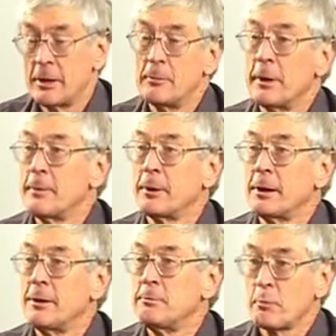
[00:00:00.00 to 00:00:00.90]
million people
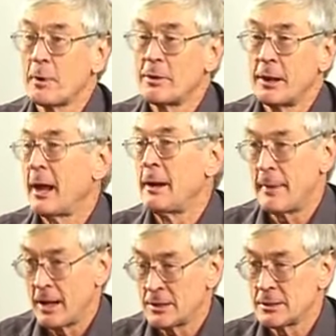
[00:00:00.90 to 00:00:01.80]
in the
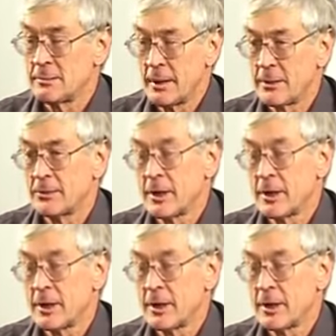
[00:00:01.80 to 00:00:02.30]
landmass, about the